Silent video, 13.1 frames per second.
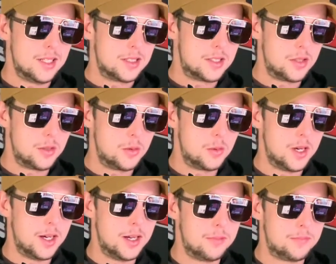
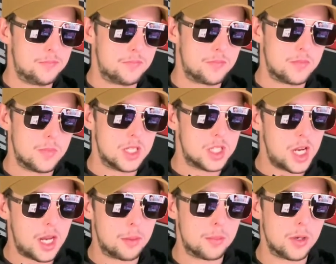to
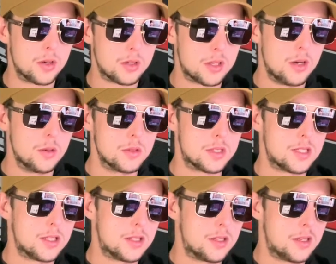Shane
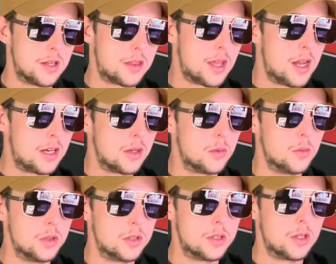Burgos, Nathaniel Wood.